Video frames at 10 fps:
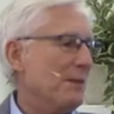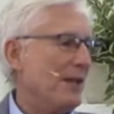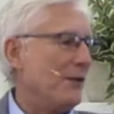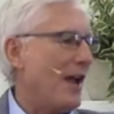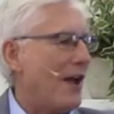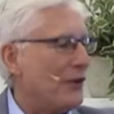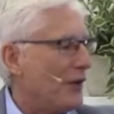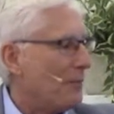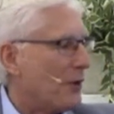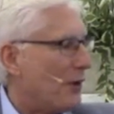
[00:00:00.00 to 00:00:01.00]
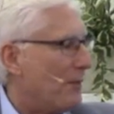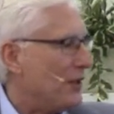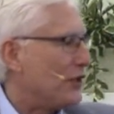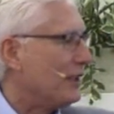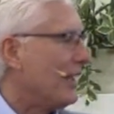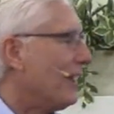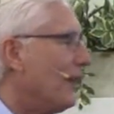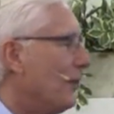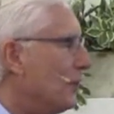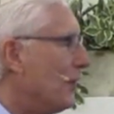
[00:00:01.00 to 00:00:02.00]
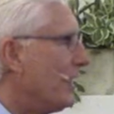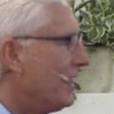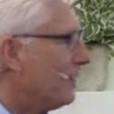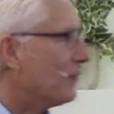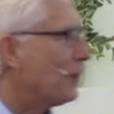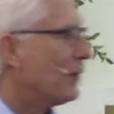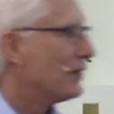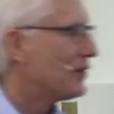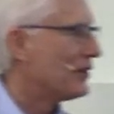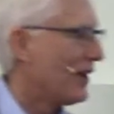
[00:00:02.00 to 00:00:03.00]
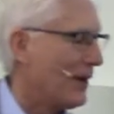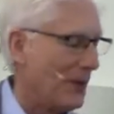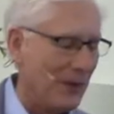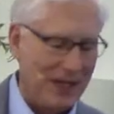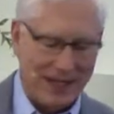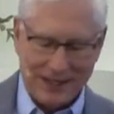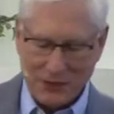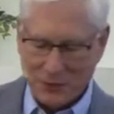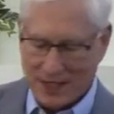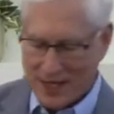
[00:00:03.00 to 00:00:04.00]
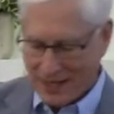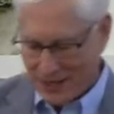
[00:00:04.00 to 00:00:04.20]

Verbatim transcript: have been around during Prohibition, let alone drinking, of course, so you would not